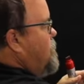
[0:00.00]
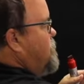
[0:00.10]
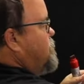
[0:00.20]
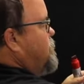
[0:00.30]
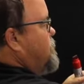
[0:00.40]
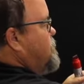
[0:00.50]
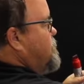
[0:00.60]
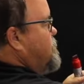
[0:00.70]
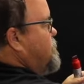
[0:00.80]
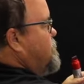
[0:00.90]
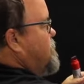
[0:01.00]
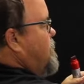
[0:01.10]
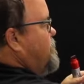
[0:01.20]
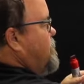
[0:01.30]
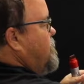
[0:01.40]
So this is the
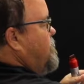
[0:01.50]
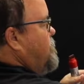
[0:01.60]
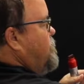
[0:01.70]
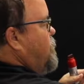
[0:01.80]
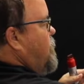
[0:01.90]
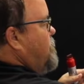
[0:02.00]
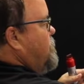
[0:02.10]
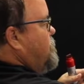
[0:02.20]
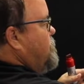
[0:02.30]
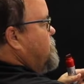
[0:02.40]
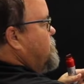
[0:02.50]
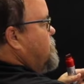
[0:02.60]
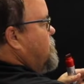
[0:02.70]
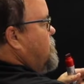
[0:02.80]
7 problems.